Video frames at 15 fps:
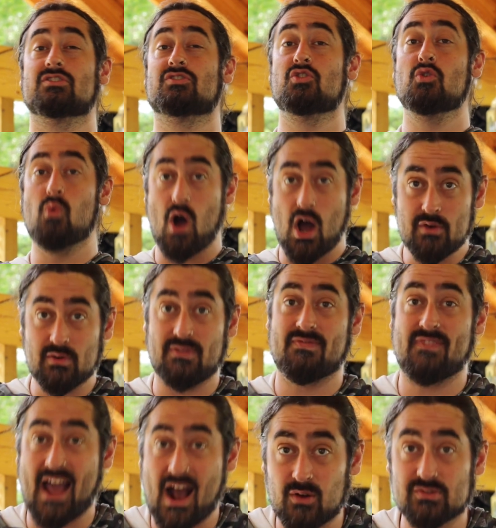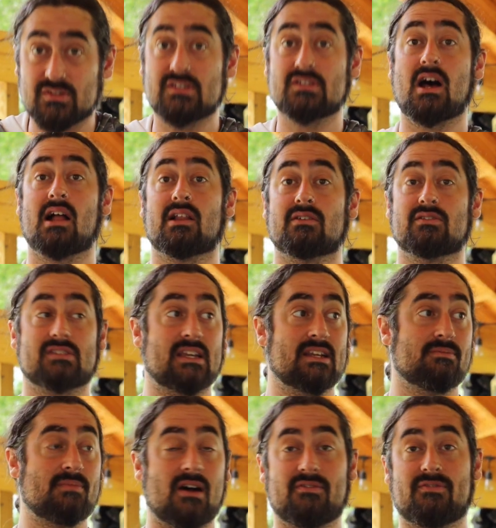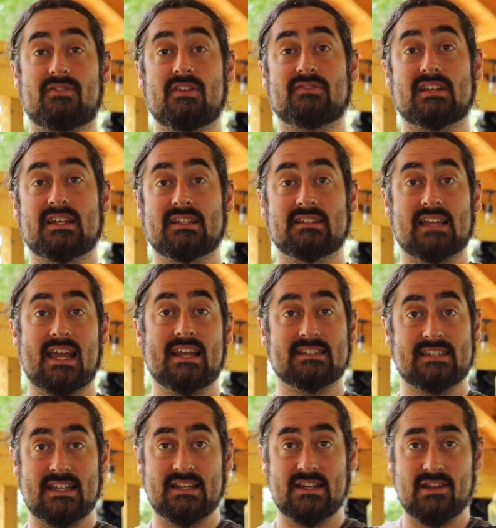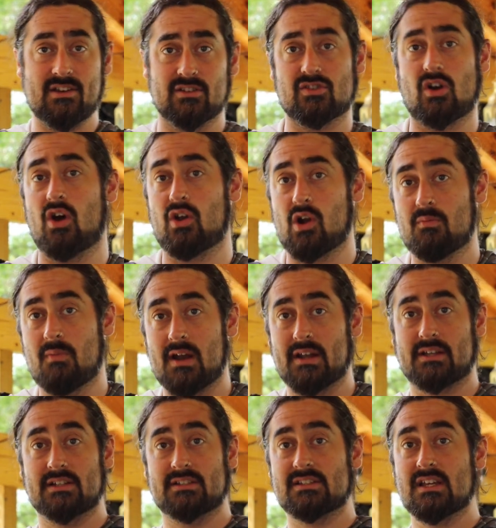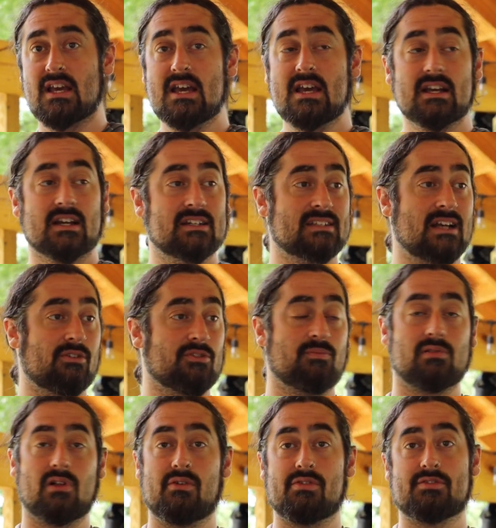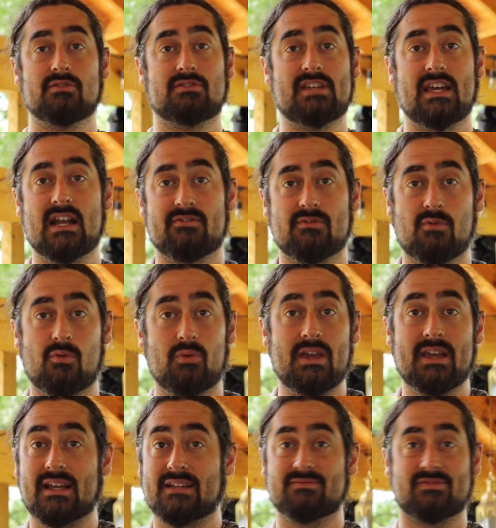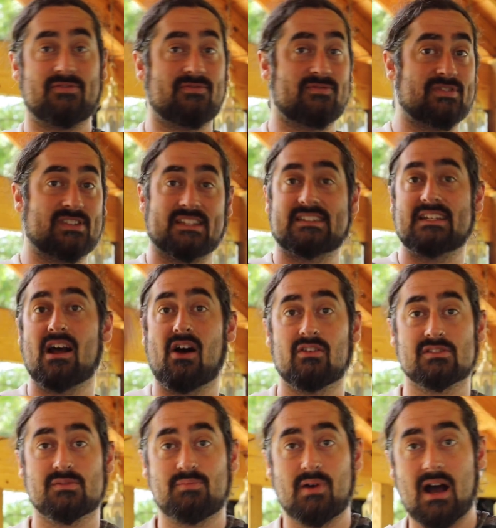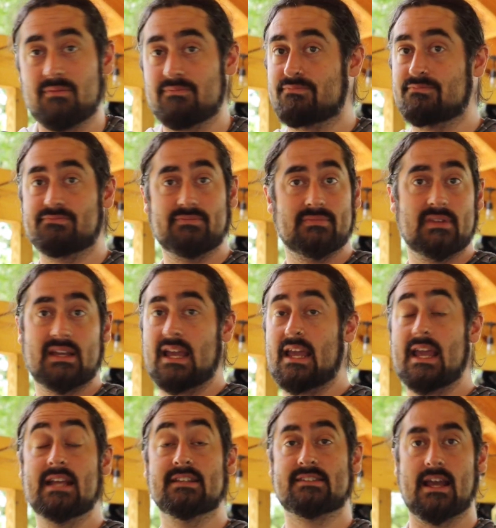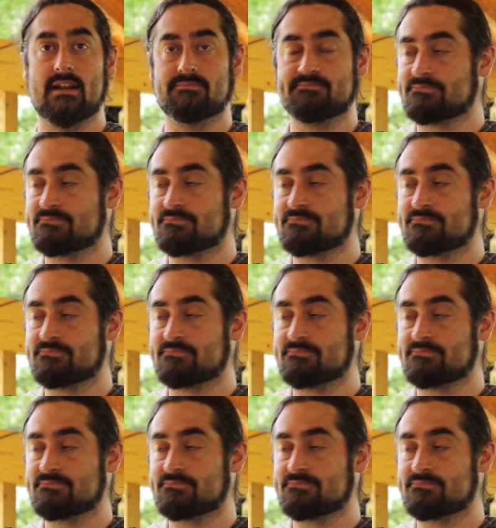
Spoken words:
$200,000 in about 15 to 18 years on harmonicas because I was blowing through 10 of them a week at $60 a pop. Insane.